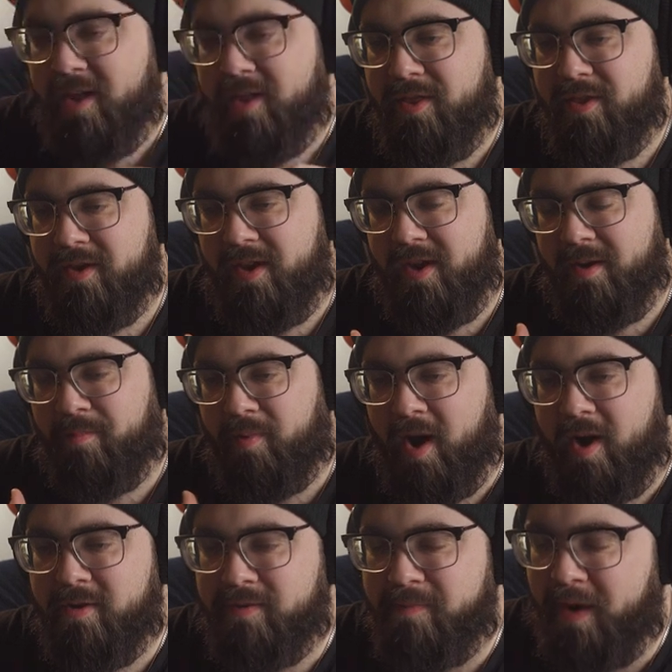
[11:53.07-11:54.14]
The
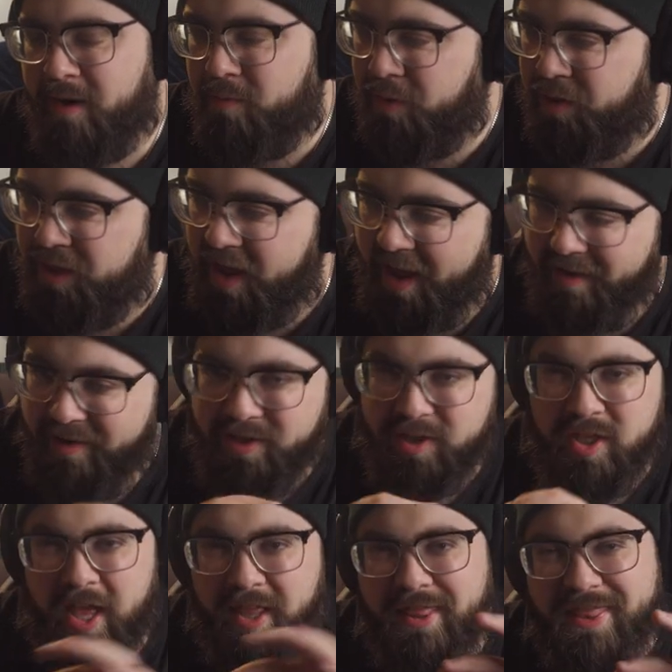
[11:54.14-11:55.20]
bride was mic'd with that
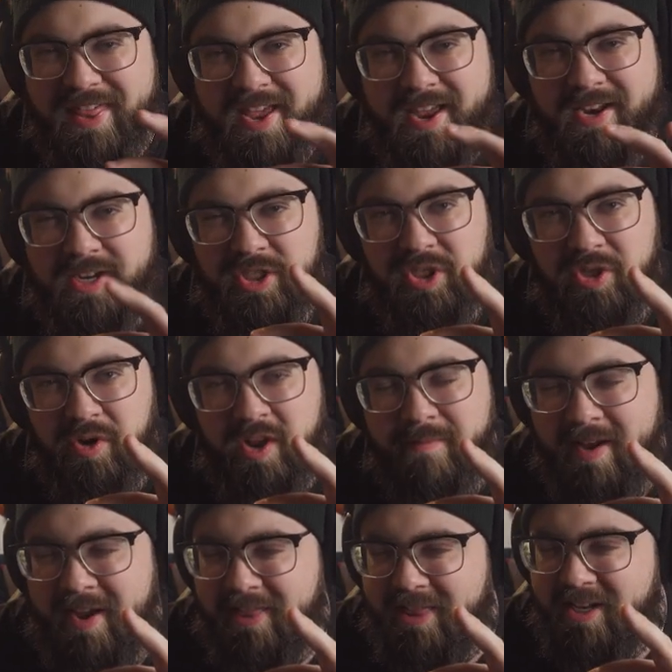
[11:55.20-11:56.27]
thin Sony mic,